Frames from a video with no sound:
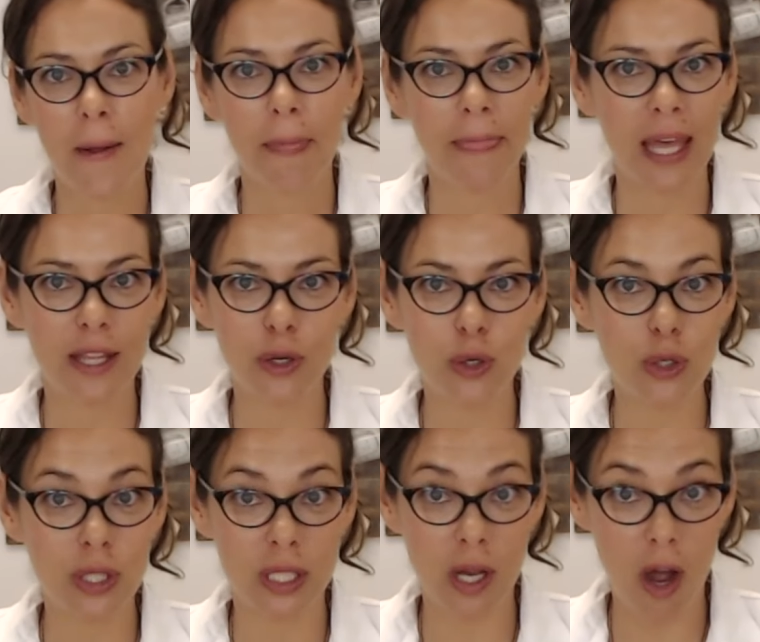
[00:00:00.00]
that
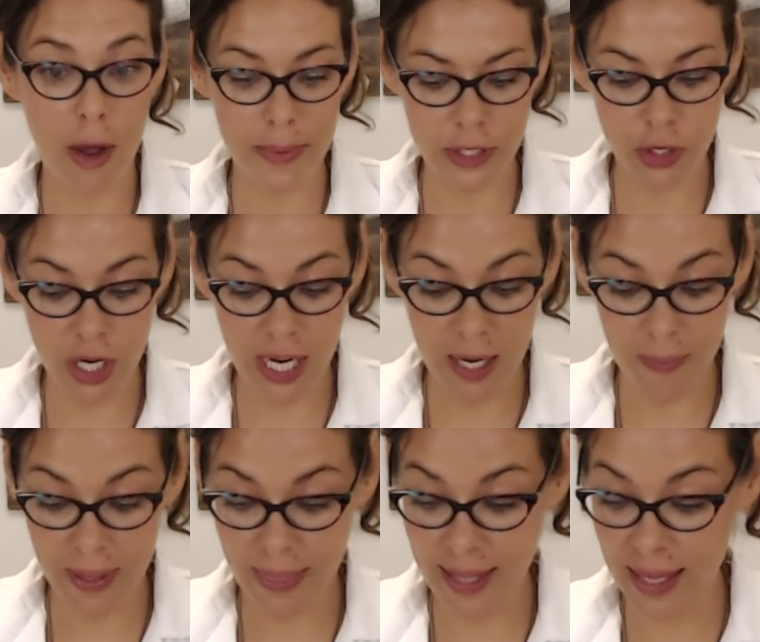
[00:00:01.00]
goes optional,
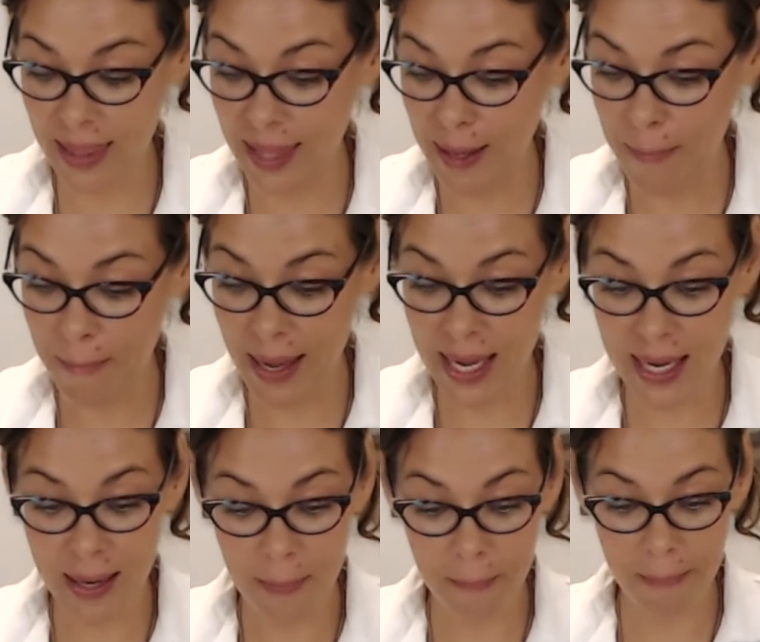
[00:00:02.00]
but then the main
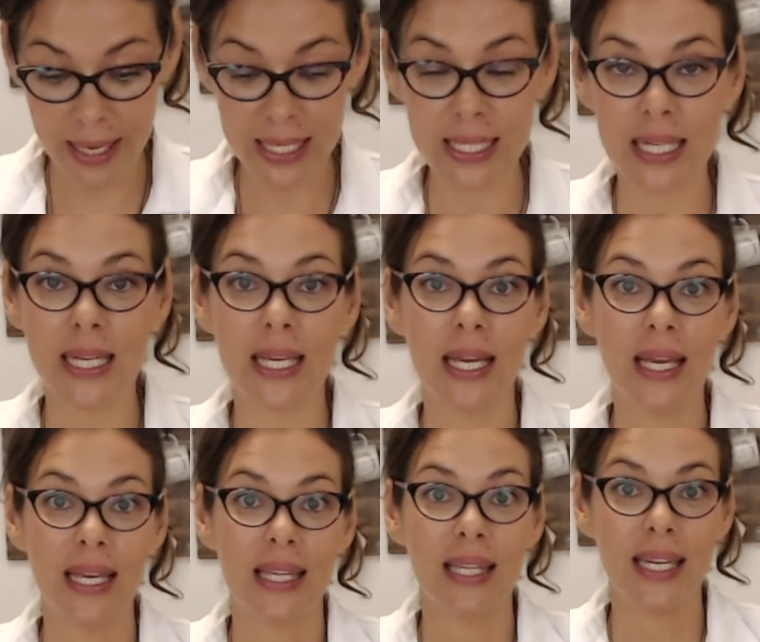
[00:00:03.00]
basic
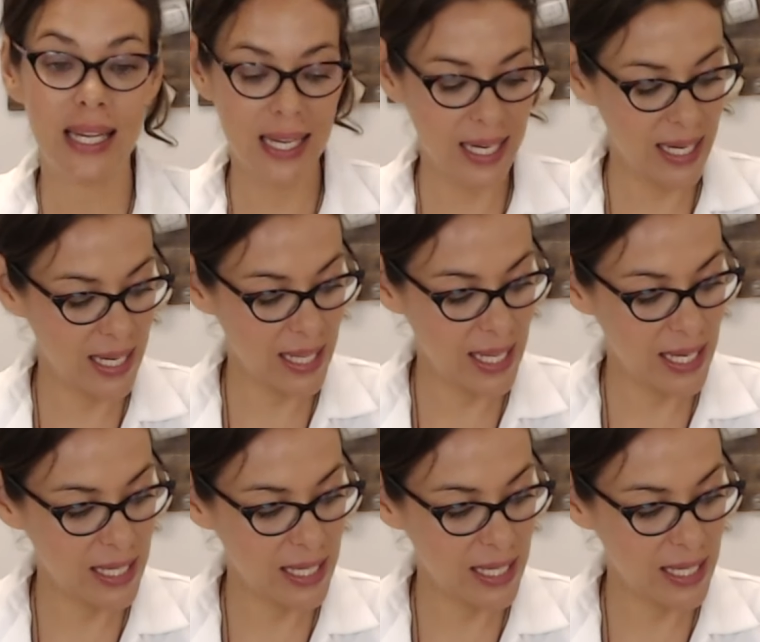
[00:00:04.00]
3 ingredients